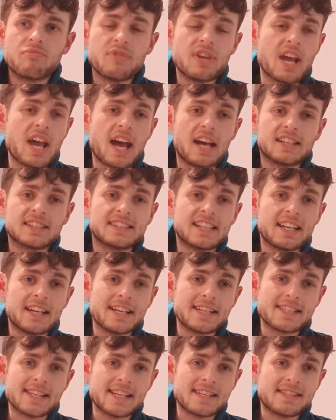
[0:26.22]
As I
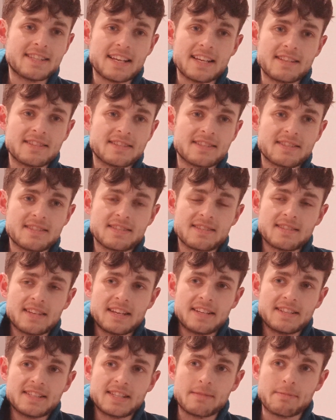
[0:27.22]
said,
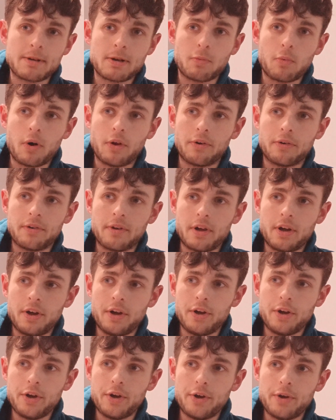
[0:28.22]
it's the big one.
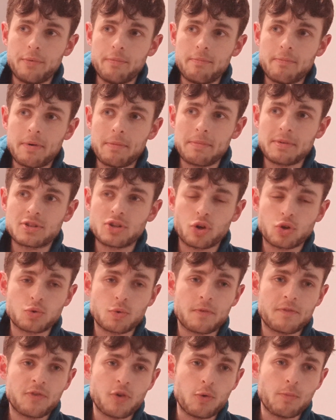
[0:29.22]
I've been talking to a
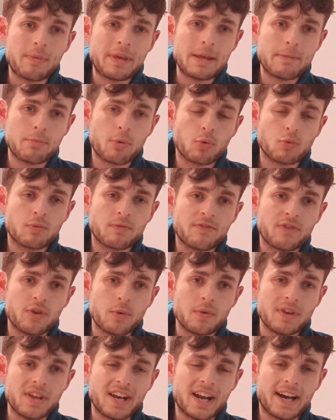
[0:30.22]
few people, a few
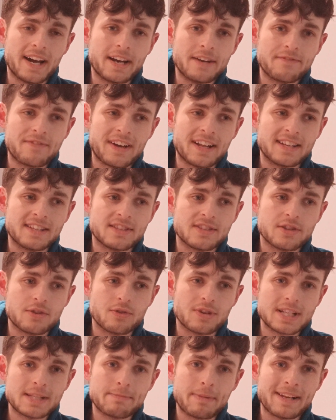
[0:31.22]
United fans that are
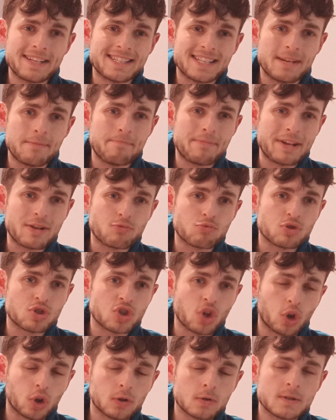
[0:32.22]
expecting a big
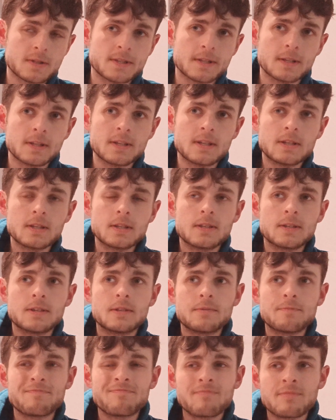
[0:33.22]
result.
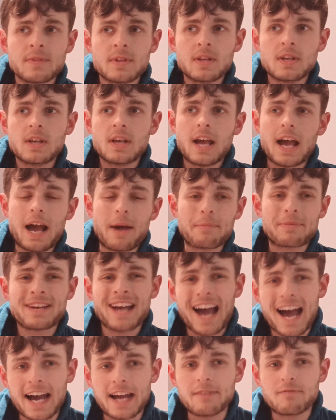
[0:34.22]
I'm
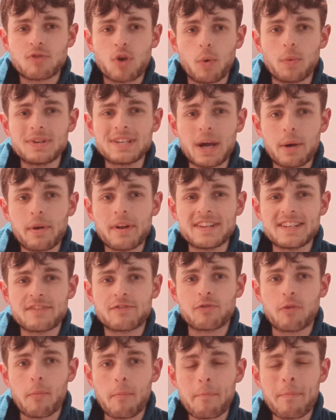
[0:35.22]
kind of going down a
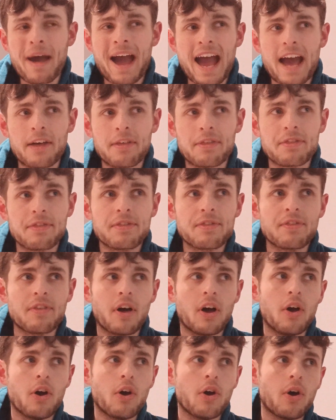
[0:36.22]
different path.
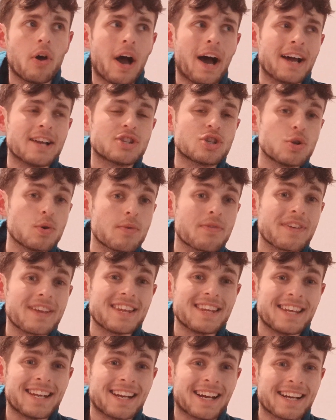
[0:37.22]
I do
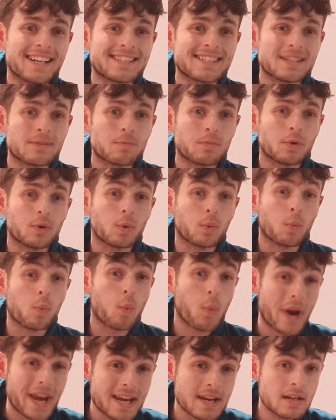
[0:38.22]
think United will
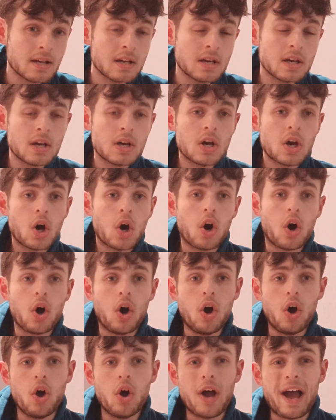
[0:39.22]
win,
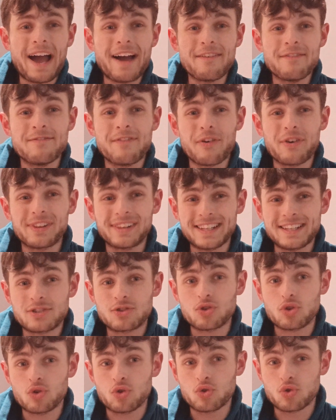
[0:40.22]
at the very
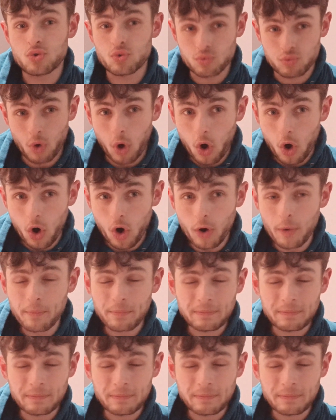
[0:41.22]
least draw,